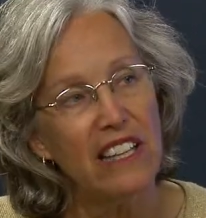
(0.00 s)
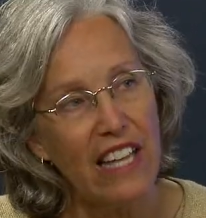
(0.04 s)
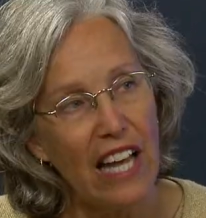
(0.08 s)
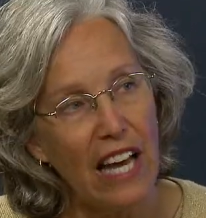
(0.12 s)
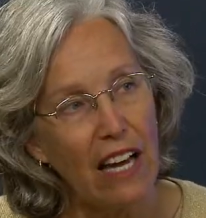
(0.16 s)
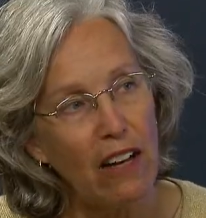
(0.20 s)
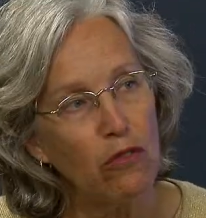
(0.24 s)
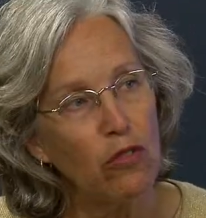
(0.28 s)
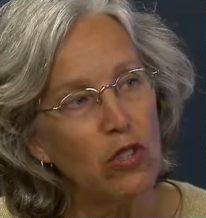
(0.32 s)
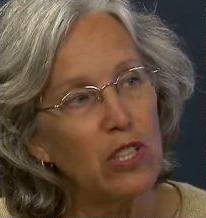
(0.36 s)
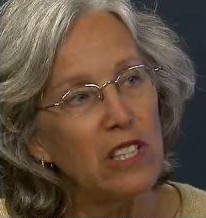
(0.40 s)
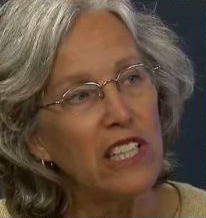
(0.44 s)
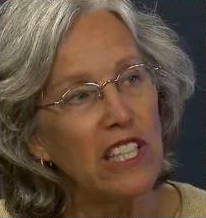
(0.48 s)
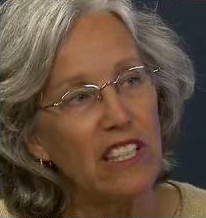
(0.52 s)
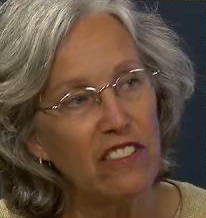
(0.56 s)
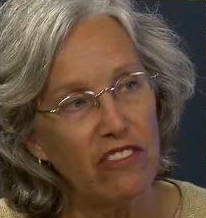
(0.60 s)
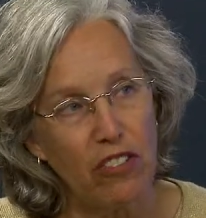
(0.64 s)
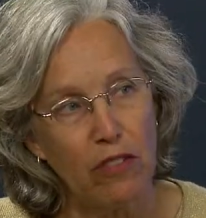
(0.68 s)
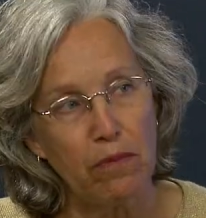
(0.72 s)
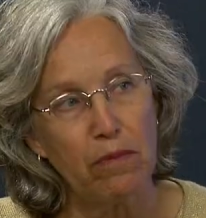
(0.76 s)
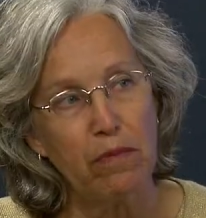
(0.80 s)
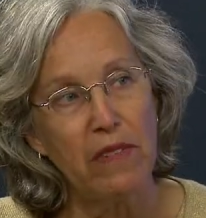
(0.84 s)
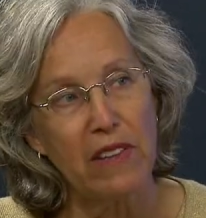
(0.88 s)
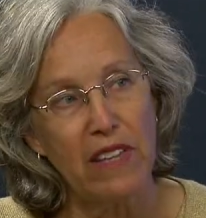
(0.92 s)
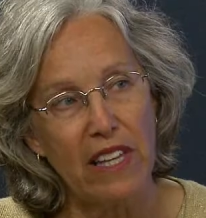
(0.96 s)
that would give
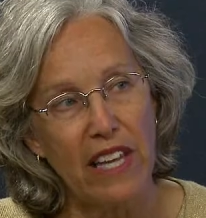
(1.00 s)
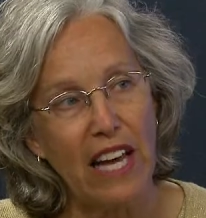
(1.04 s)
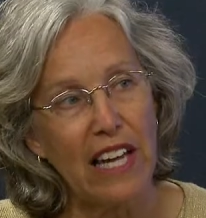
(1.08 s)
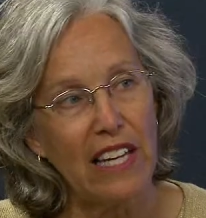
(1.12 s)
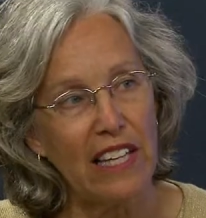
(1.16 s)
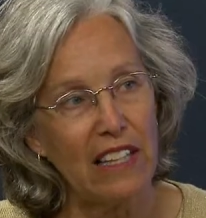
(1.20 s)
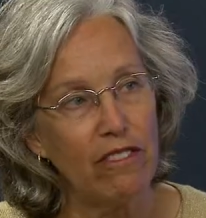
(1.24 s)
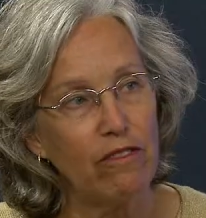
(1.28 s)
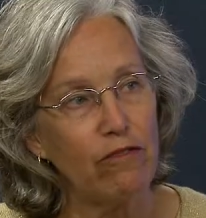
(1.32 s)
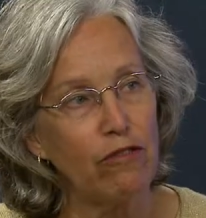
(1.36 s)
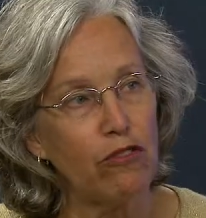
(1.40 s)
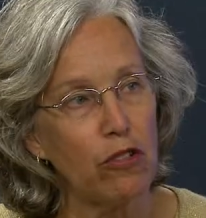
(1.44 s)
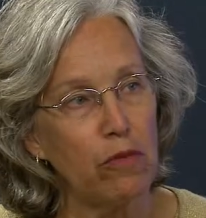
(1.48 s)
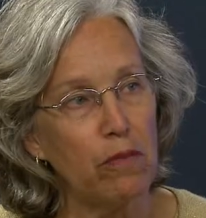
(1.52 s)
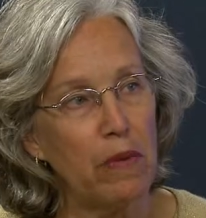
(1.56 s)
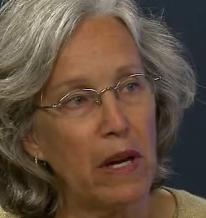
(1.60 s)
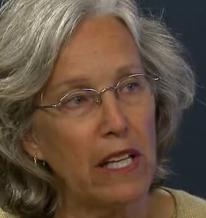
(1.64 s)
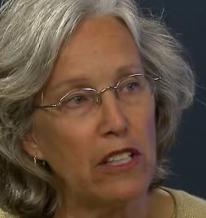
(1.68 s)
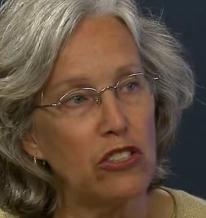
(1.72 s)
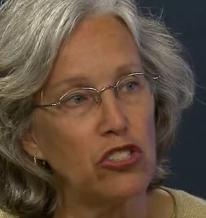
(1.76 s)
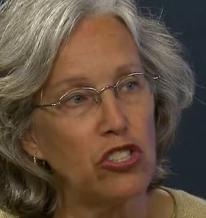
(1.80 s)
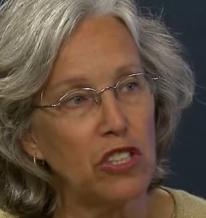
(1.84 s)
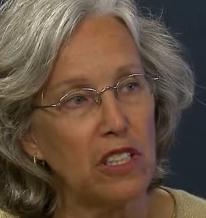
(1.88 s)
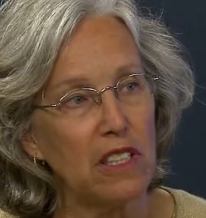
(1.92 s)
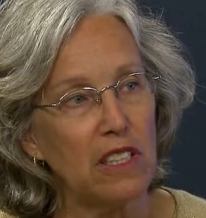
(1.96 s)
them that
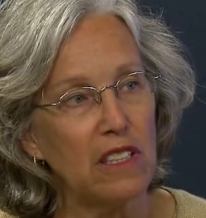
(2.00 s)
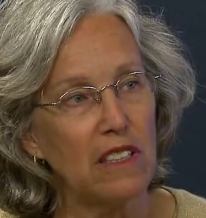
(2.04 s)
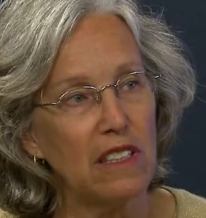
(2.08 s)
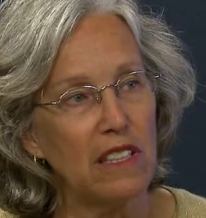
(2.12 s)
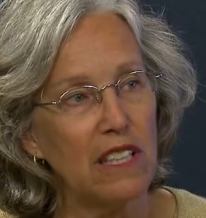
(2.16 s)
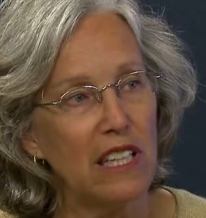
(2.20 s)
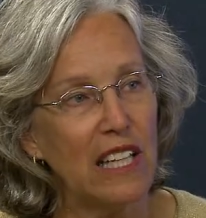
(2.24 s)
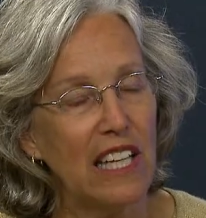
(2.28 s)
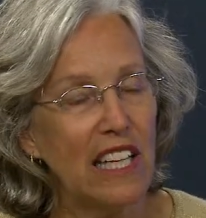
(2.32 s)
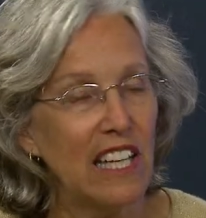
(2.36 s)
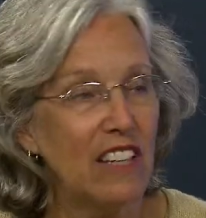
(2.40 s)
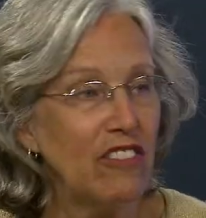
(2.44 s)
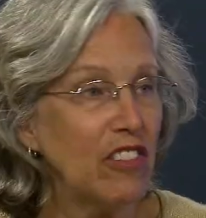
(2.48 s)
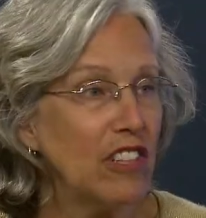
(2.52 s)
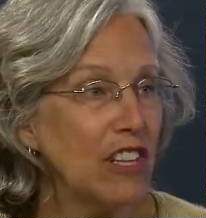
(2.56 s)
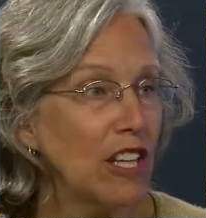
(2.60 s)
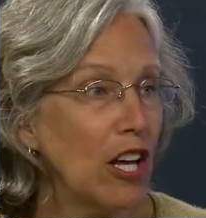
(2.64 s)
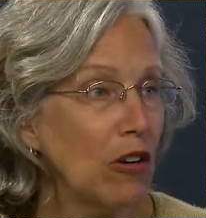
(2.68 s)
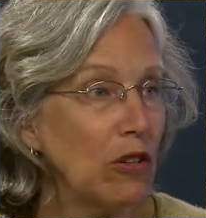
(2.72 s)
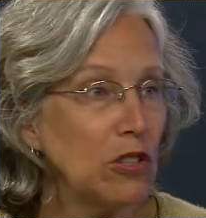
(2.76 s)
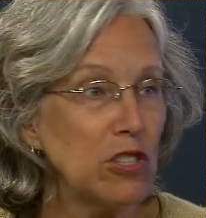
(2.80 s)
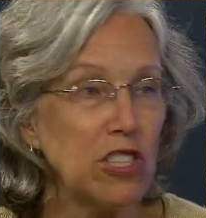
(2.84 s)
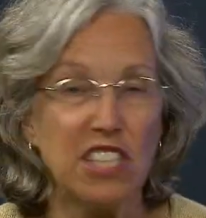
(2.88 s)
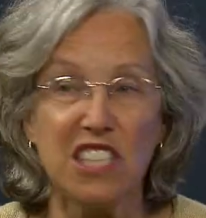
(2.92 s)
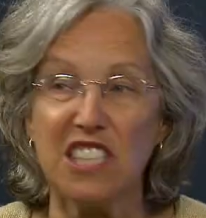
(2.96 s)
information even
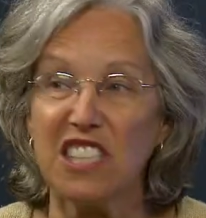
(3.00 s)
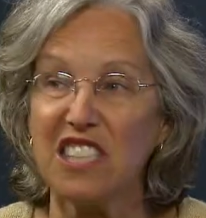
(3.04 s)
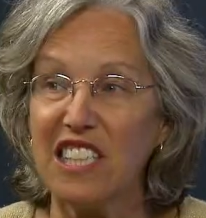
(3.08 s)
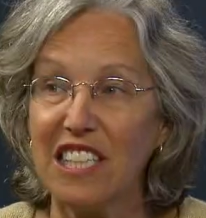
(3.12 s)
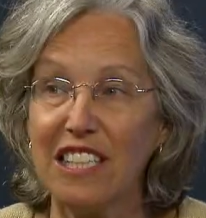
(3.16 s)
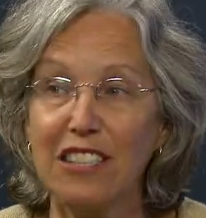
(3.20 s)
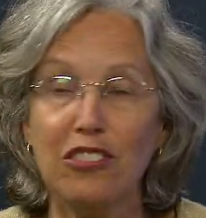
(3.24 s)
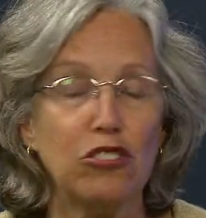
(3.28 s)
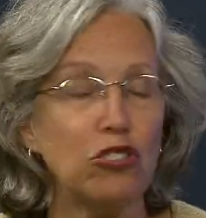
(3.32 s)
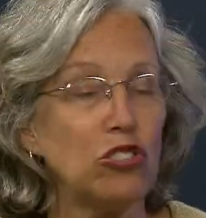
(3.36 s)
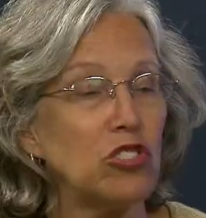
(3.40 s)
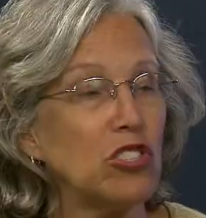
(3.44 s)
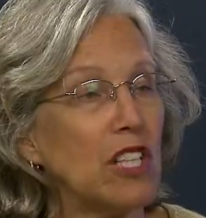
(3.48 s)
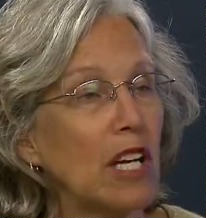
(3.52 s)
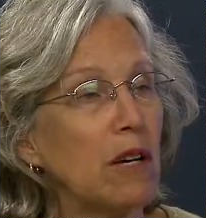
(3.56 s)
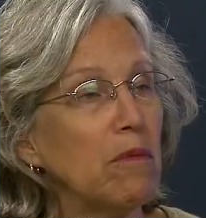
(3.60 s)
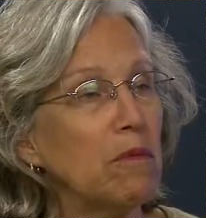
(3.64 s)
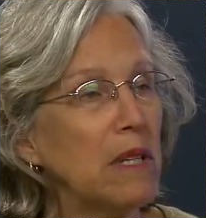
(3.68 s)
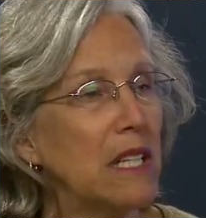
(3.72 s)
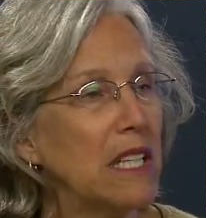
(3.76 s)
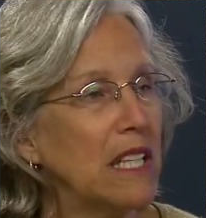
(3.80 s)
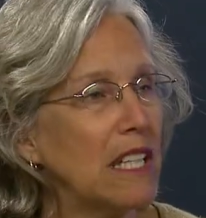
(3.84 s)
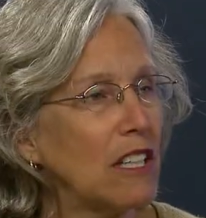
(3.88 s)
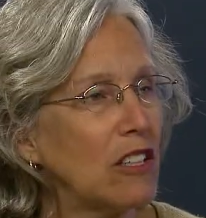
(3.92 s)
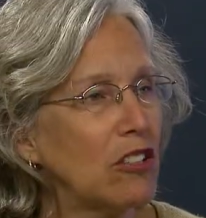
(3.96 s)
though it's a senior
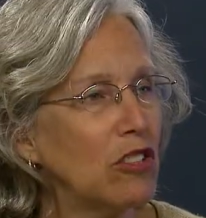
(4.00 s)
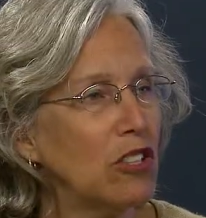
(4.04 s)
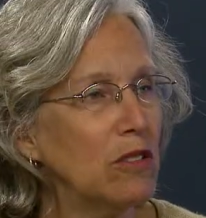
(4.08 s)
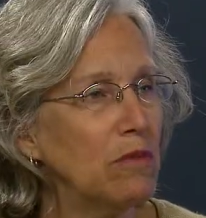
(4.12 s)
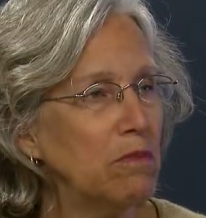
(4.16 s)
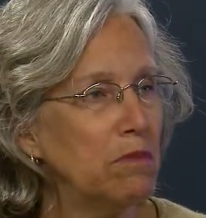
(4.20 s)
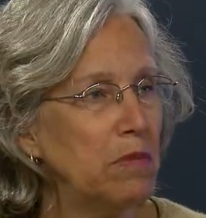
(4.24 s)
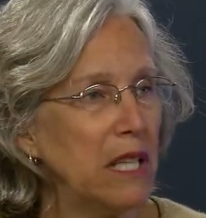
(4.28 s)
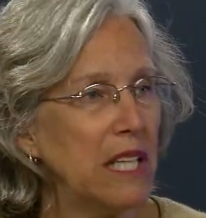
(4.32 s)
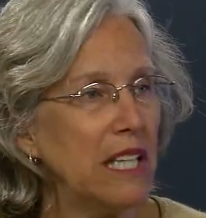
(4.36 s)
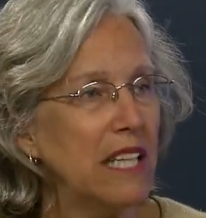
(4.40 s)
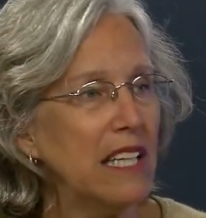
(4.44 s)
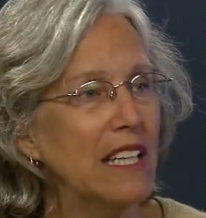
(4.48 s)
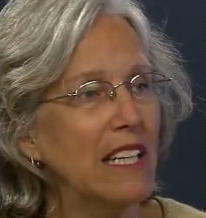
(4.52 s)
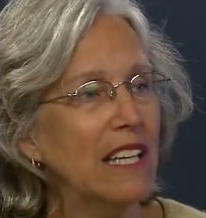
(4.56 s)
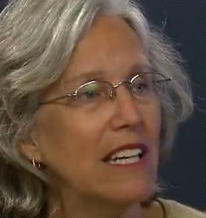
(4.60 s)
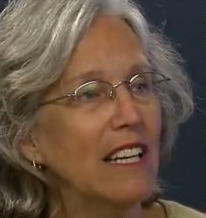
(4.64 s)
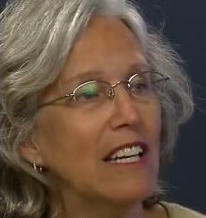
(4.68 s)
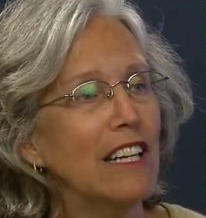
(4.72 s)
summit it could be